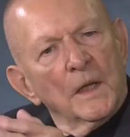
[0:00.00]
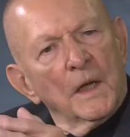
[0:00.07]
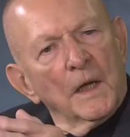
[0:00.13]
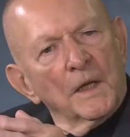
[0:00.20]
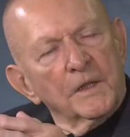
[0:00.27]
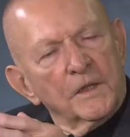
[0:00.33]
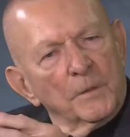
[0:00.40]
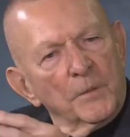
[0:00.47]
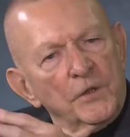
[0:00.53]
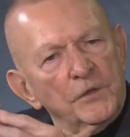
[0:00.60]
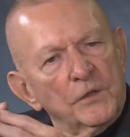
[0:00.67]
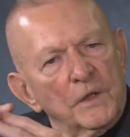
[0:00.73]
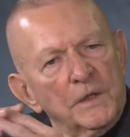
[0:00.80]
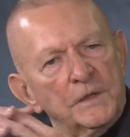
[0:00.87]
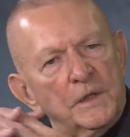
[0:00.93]
Uh, the
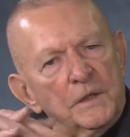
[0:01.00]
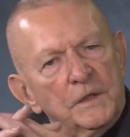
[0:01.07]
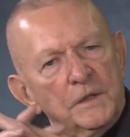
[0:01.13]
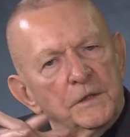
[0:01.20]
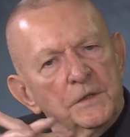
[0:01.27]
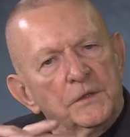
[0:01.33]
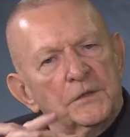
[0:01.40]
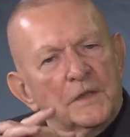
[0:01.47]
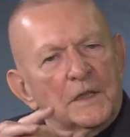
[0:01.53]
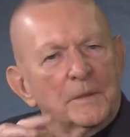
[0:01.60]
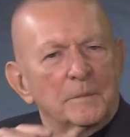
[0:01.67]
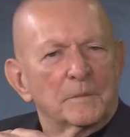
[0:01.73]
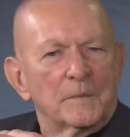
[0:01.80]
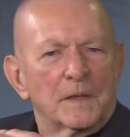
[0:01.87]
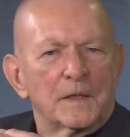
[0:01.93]
commercial entities,
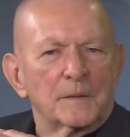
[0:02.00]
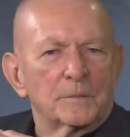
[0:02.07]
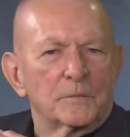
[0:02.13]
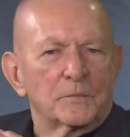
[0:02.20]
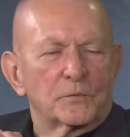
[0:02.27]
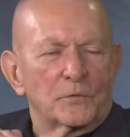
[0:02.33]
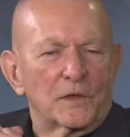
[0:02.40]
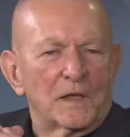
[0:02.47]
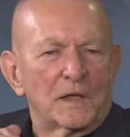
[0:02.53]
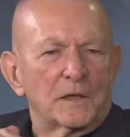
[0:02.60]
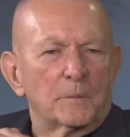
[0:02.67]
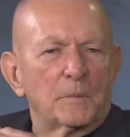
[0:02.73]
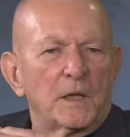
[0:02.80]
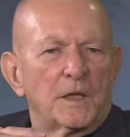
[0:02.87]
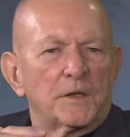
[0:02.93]
I'm, I'm really
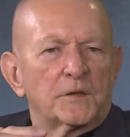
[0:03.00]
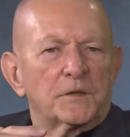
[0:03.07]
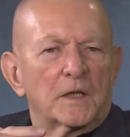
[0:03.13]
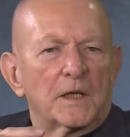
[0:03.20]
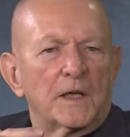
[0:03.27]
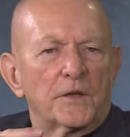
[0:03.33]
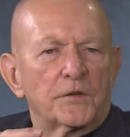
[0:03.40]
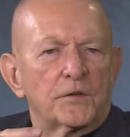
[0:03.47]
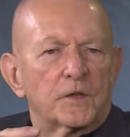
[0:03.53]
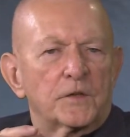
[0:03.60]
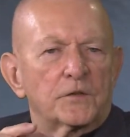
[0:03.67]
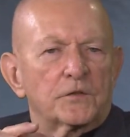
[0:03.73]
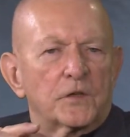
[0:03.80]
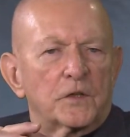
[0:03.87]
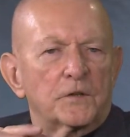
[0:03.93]
amazed at how
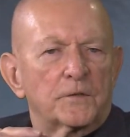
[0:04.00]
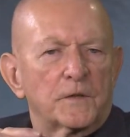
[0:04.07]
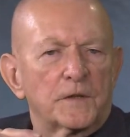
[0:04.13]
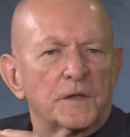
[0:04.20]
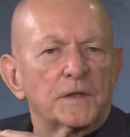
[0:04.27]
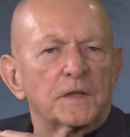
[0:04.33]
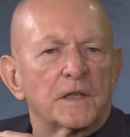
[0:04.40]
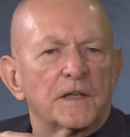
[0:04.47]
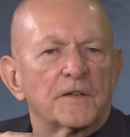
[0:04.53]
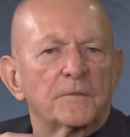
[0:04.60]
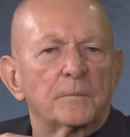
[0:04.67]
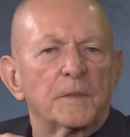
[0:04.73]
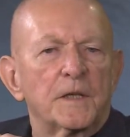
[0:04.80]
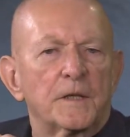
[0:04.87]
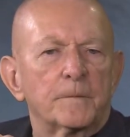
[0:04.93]
successful that they
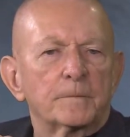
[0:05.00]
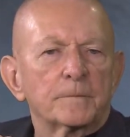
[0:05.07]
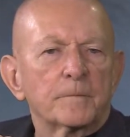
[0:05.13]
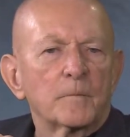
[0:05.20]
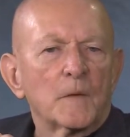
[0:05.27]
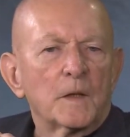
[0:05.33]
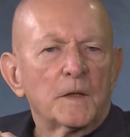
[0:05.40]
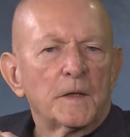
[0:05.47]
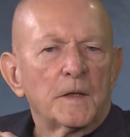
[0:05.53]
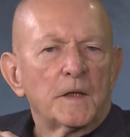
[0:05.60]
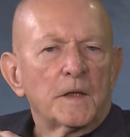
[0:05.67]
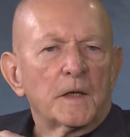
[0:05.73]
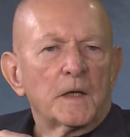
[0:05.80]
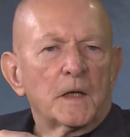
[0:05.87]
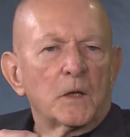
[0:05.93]
have been
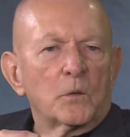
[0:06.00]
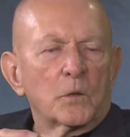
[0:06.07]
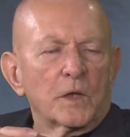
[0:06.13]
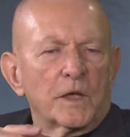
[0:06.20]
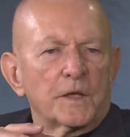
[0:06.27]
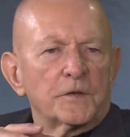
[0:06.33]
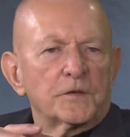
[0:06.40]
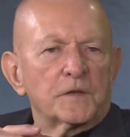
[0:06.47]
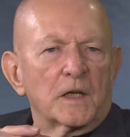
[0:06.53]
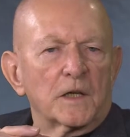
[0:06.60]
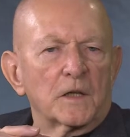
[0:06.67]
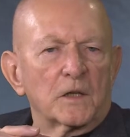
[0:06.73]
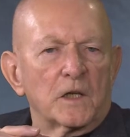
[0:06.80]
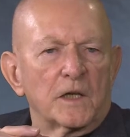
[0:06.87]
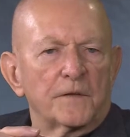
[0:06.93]
uh, when I
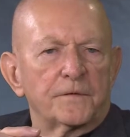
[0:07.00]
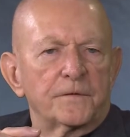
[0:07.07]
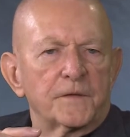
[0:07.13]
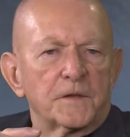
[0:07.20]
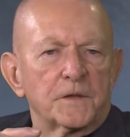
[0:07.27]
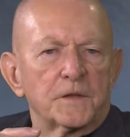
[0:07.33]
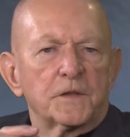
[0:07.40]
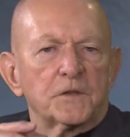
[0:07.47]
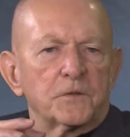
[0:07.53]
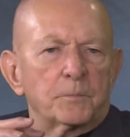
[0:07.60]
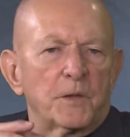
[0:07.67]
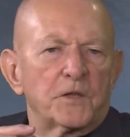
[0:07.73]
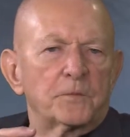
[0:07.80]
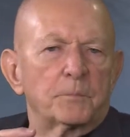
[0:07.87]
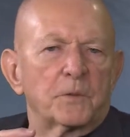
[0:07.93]
started off in the
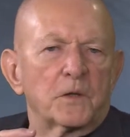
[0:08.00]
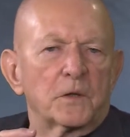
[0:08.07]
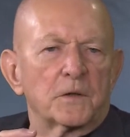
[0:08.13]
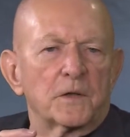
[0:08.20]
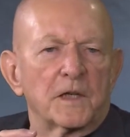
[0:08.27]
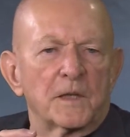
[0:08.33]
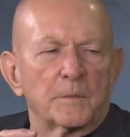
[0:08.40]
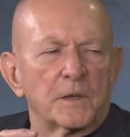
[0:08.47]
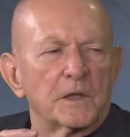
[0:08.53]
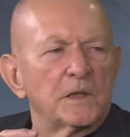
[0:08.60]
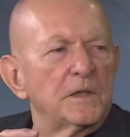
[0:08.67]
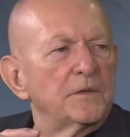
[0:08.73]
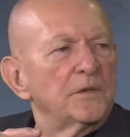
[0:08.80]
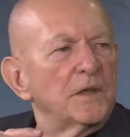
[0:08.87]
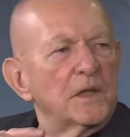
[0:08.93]
space program
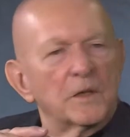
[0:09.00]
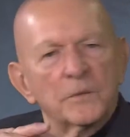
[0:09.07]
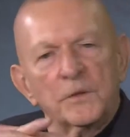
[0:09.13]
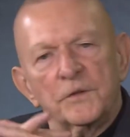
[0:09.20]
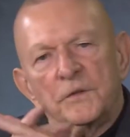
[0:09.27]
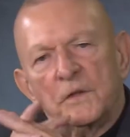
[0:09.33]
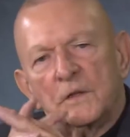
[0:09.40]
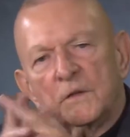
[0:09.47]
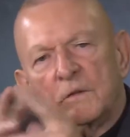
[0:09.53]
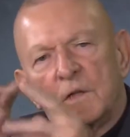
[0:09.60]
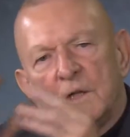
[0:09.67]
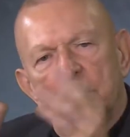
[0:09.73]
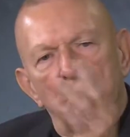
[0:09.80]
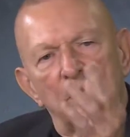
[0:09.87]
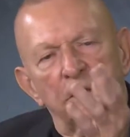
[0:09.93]
EVA, was
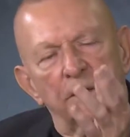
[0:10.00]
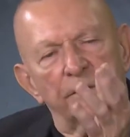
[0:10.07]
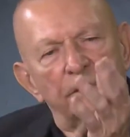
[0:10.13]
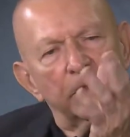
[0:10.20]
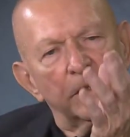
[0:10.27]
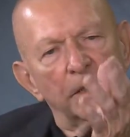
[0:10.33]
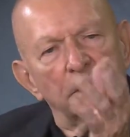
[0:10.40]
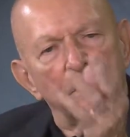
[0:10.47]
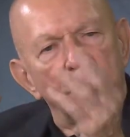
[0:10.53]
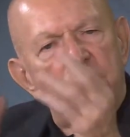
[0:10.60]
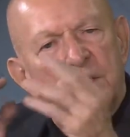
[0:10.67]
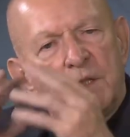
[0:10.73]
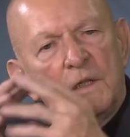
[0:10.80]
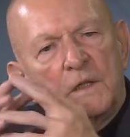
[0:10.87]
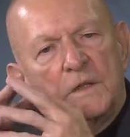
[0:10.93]
incredibly difficult. I did
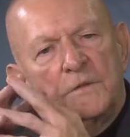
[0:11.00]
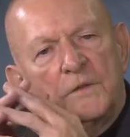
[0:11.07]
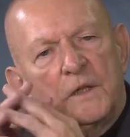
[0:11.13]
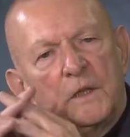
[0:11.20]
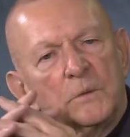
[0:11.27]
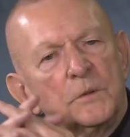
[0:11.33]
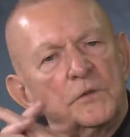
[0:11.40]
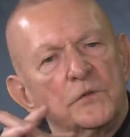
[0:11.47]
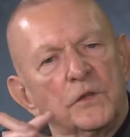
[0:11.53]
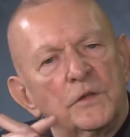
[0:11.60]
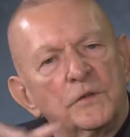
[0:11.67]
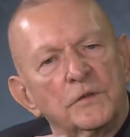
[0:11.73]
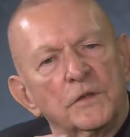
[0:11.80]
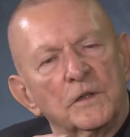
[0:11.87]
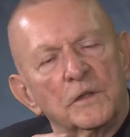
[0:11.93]
second EVA with Gene
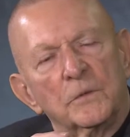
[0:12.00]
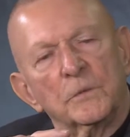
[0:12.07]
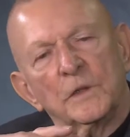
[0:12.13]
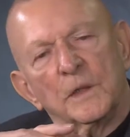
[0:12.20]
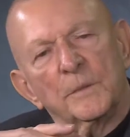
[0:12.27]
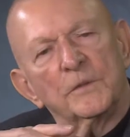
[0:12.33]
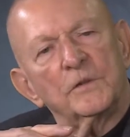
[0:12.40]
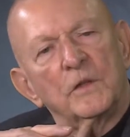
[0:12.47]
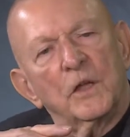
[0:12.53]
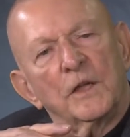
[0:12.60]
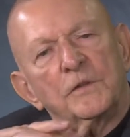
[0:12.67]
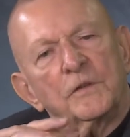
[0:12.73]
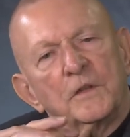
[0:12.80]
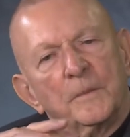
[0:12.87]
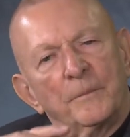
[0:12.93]
Cernan. We almost
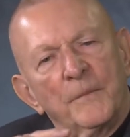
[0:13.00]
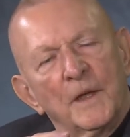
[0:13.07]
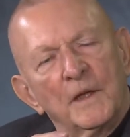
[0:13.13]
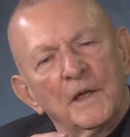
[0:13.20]
lost him.